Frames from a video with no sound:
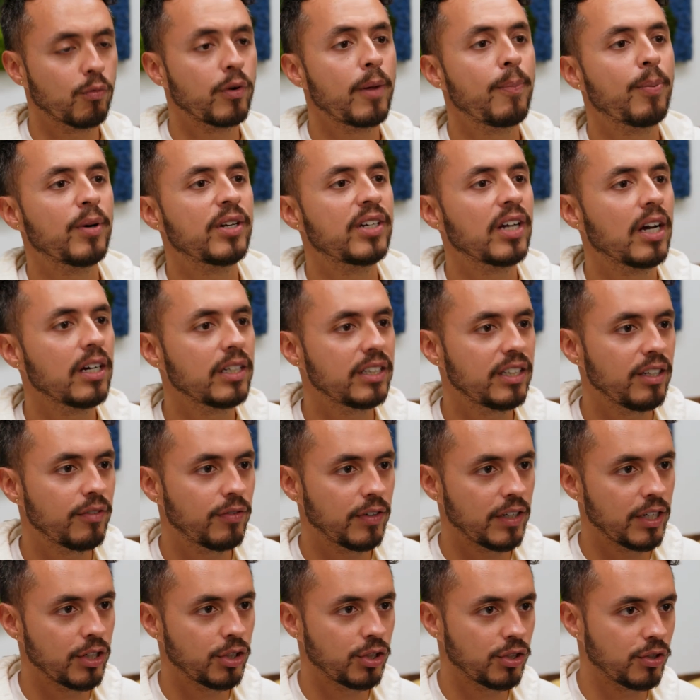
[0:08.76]
reproductive
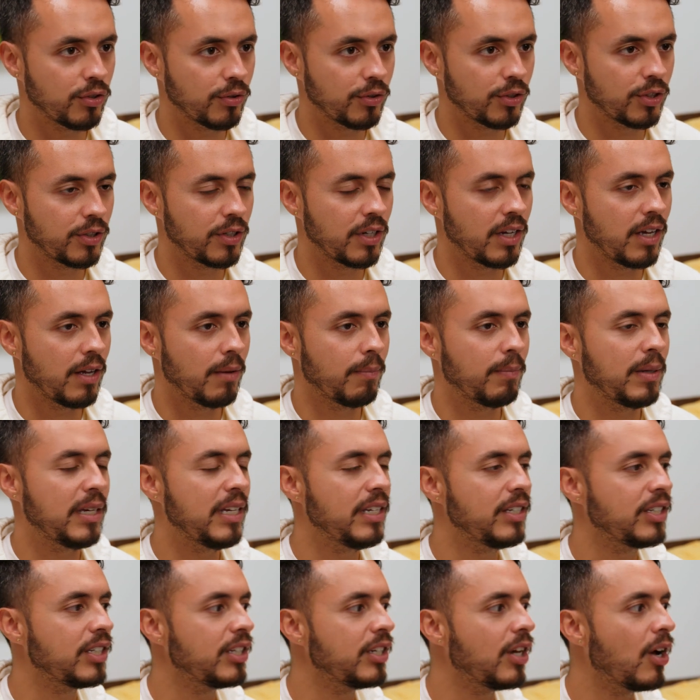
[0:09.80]
issues,
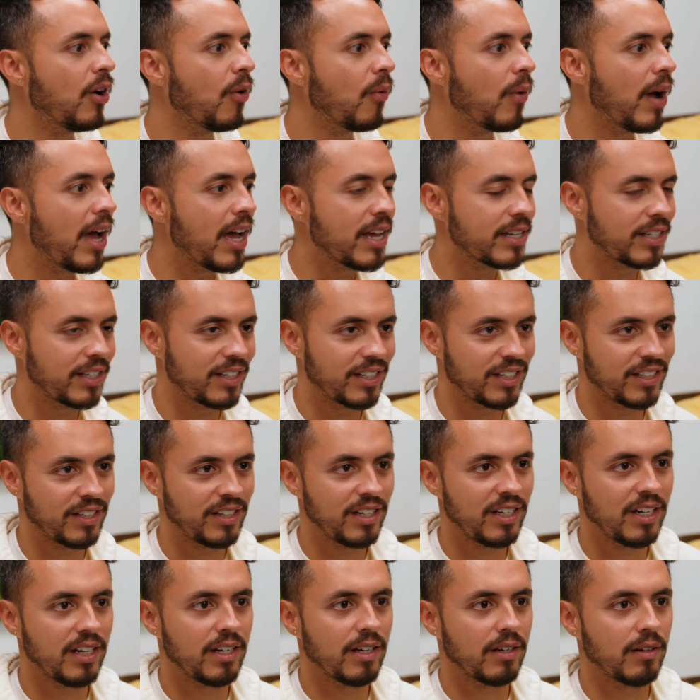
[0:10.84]
PCOS,
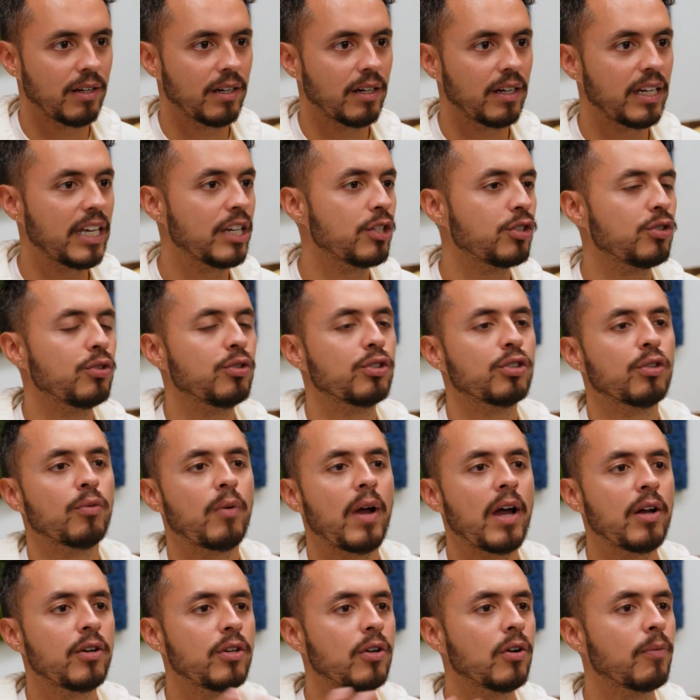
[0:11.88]
uh, issues
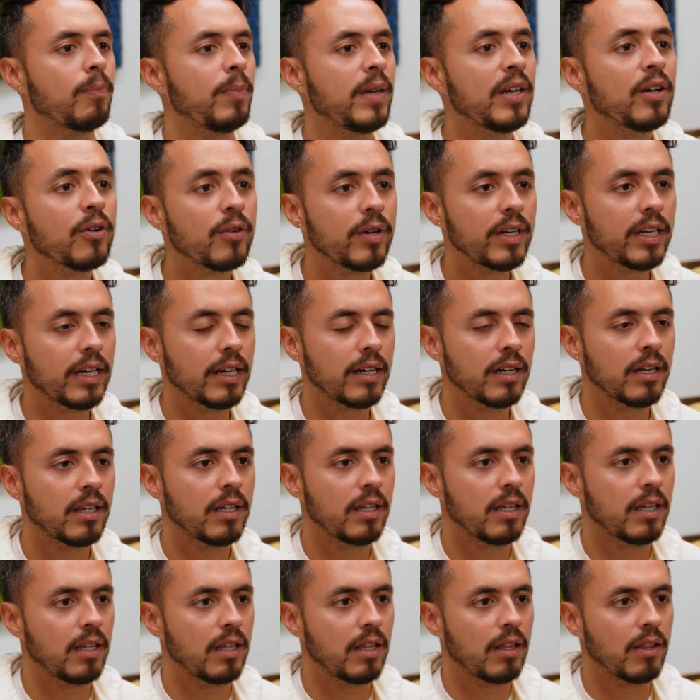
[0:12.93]
around your period,
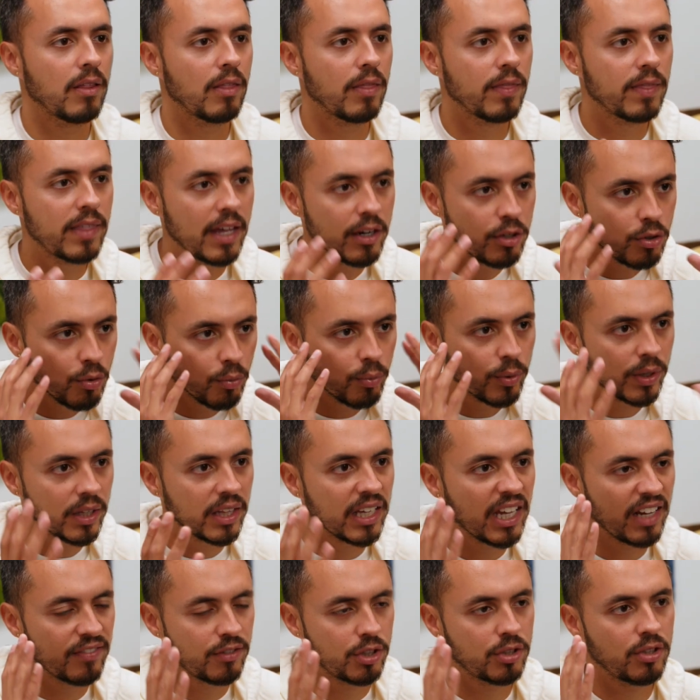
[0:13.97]
then you really
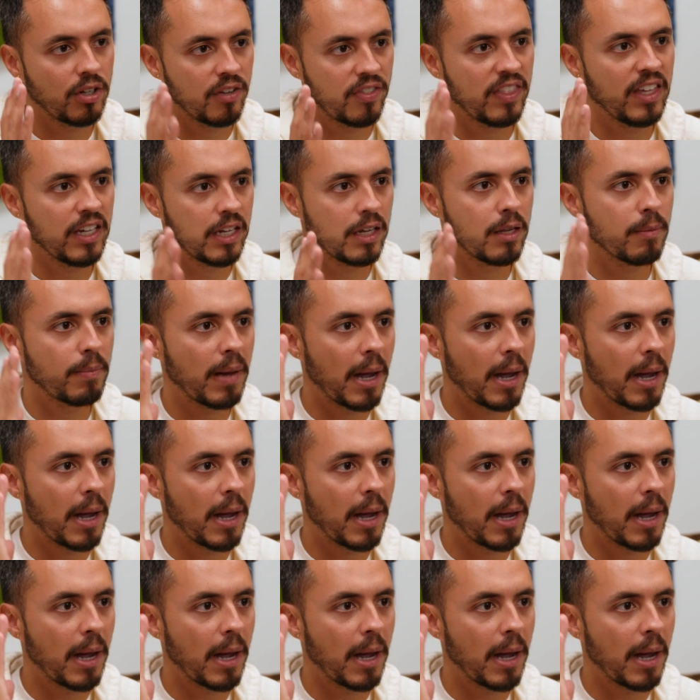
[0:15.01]
have to start thinking